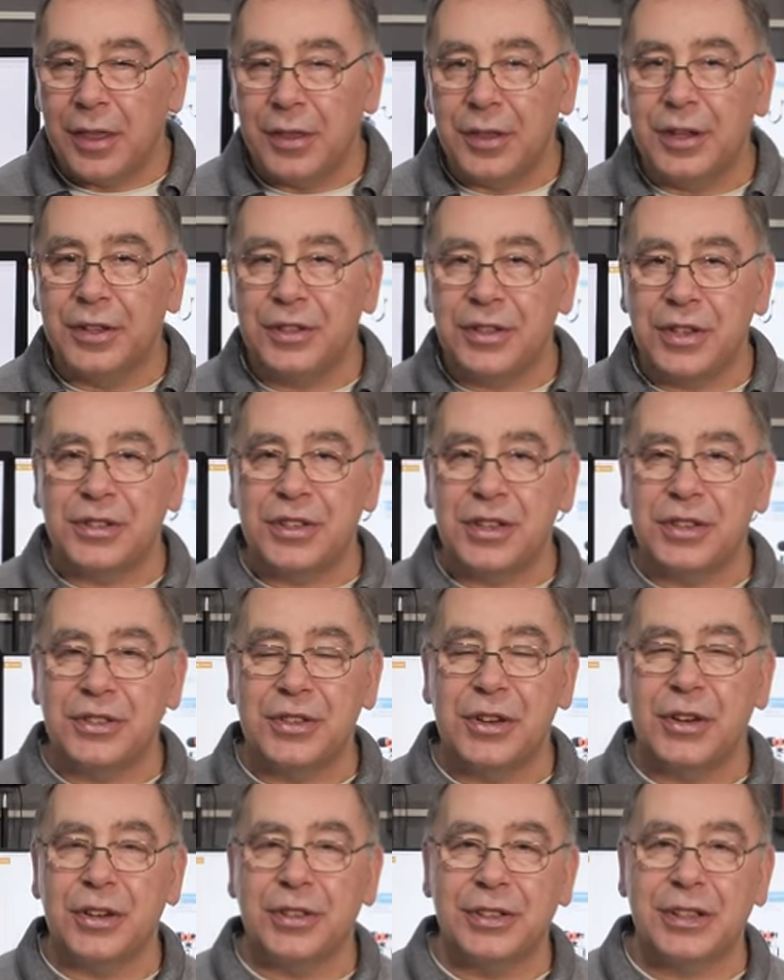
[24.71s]
This is
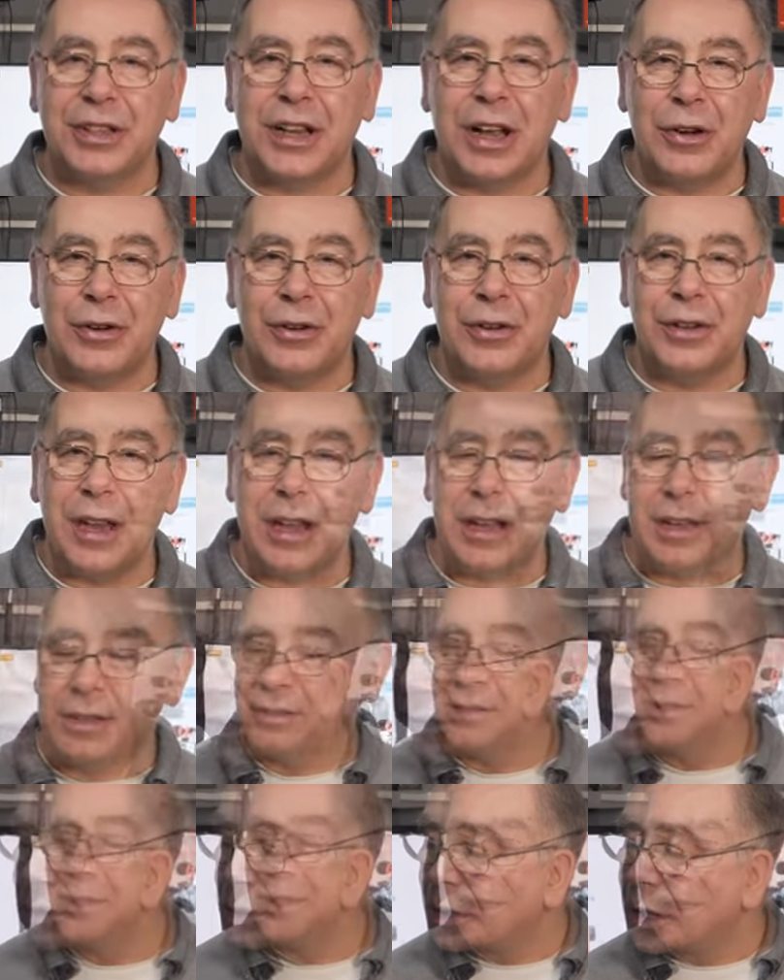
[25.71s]
designed to go on there.
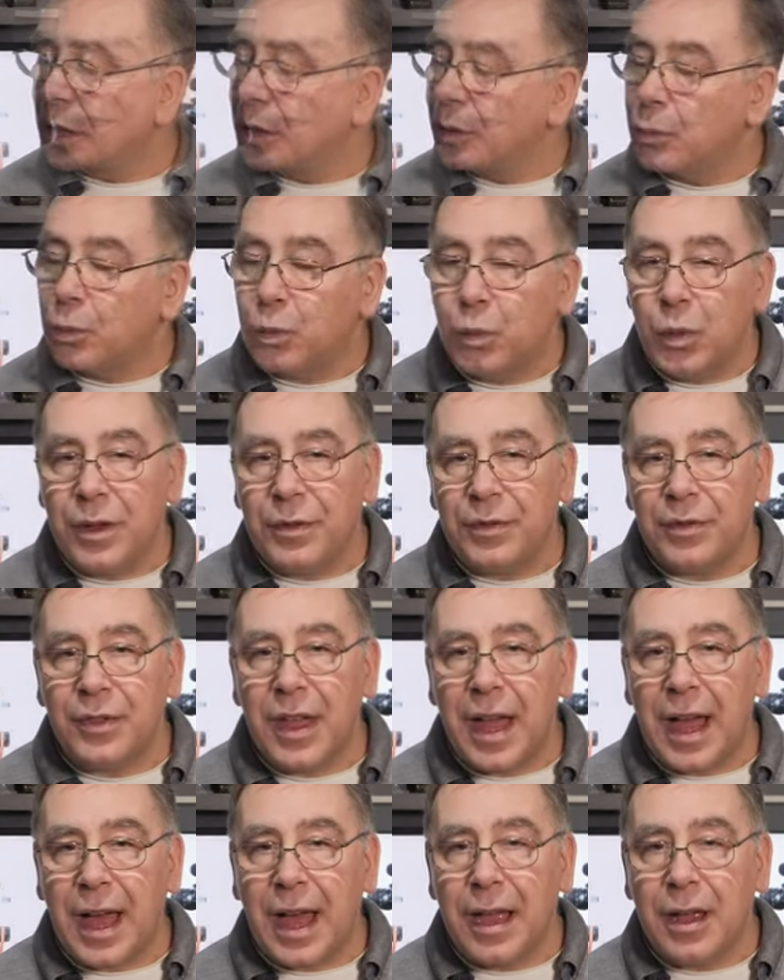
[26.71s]
So with
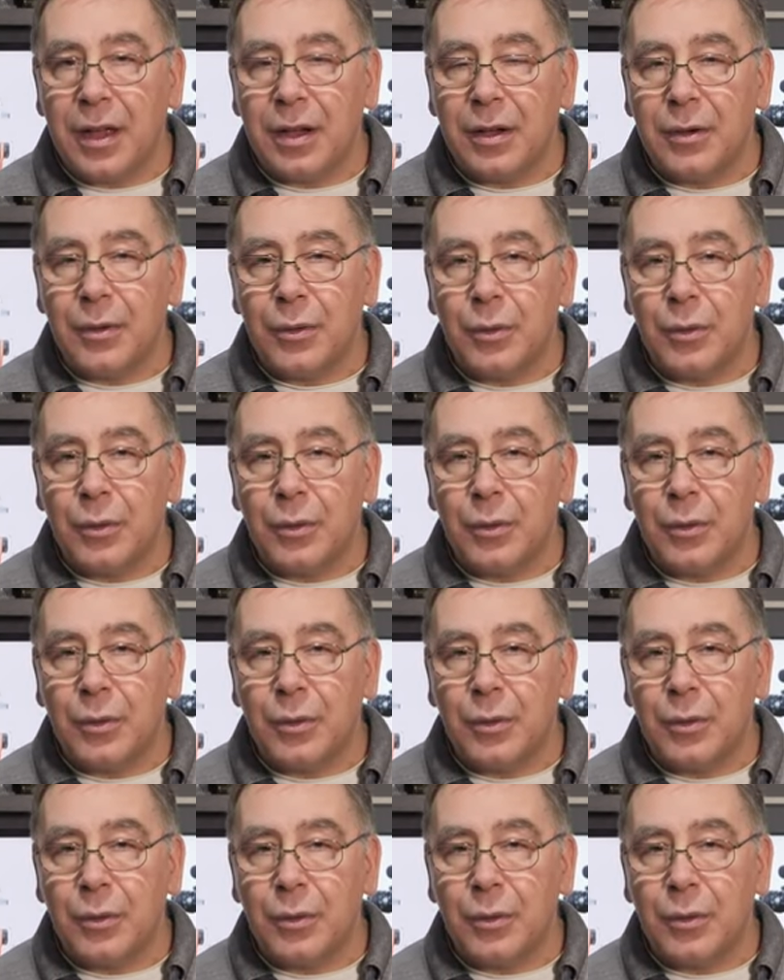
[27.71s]
that,